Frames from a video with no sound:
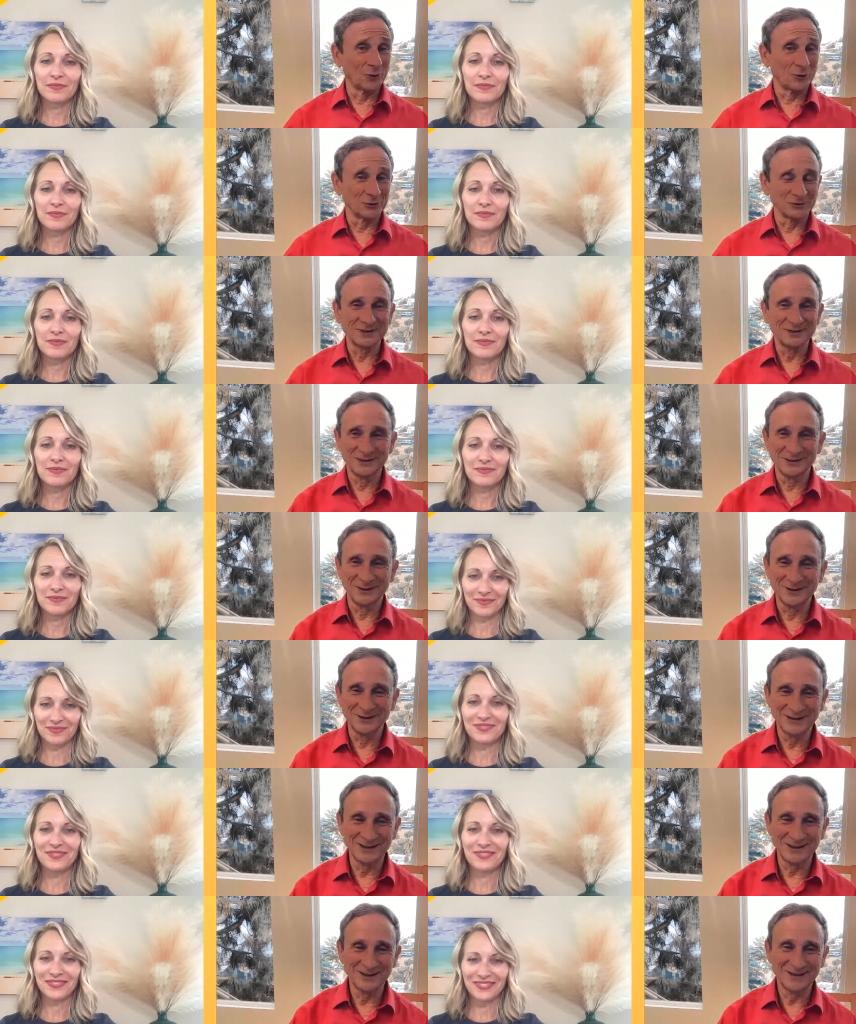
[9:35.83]
Speaker 1: world. Yeah.
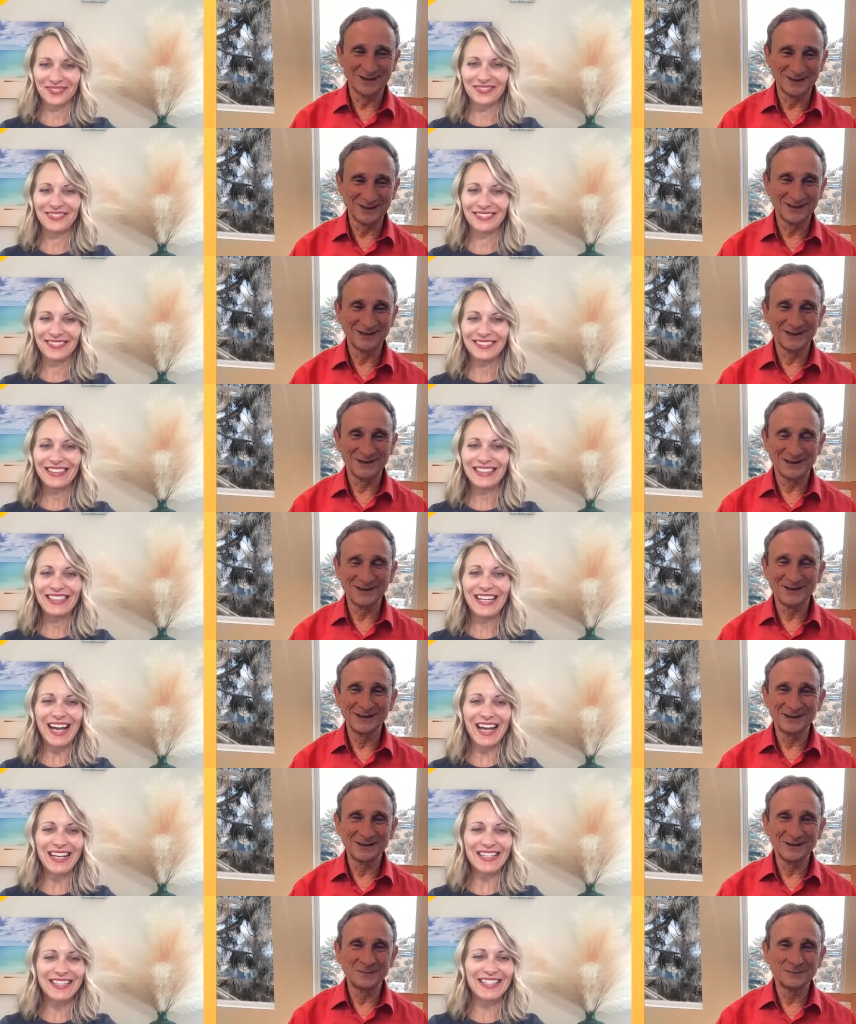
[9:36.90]

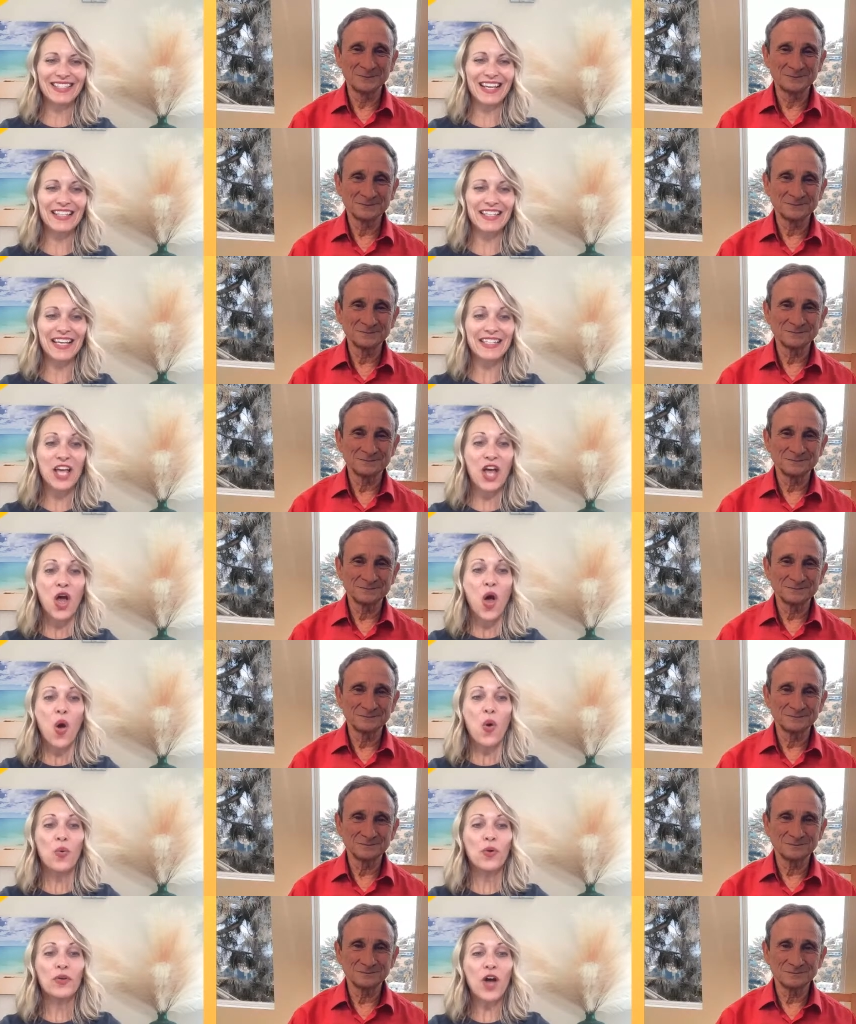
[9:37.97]
Speaker 2: Yes, yes, yes.
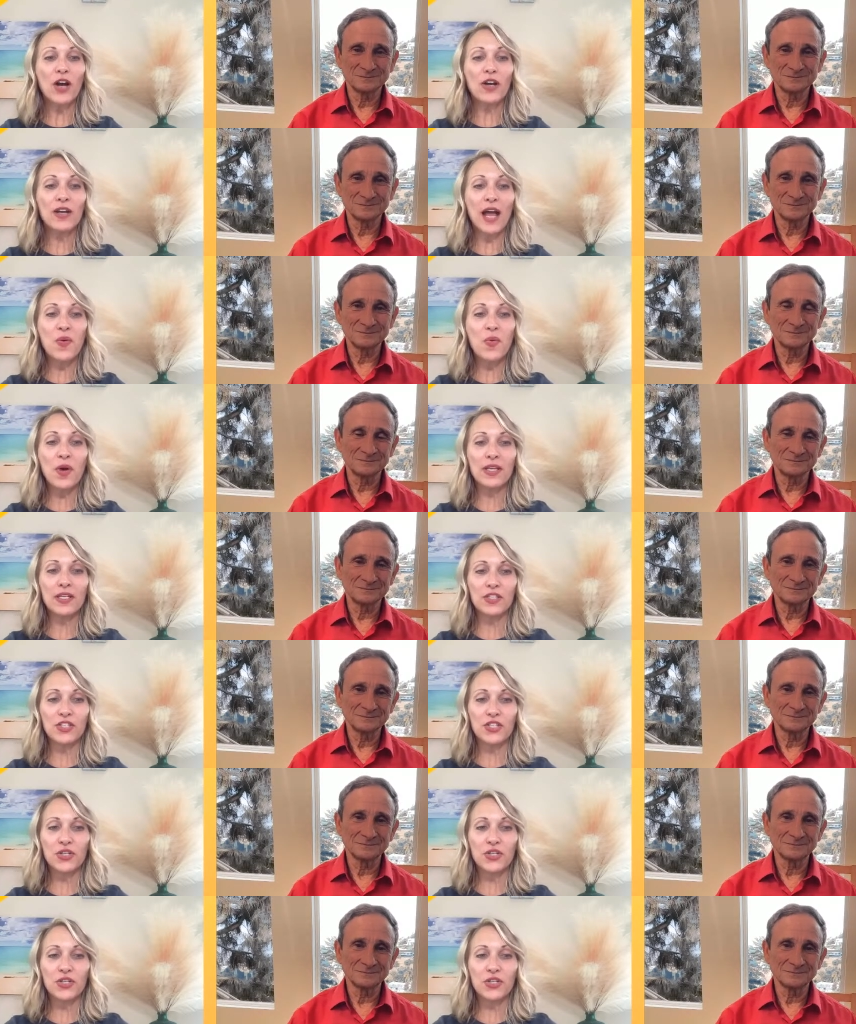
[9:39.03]
Well, Art, I want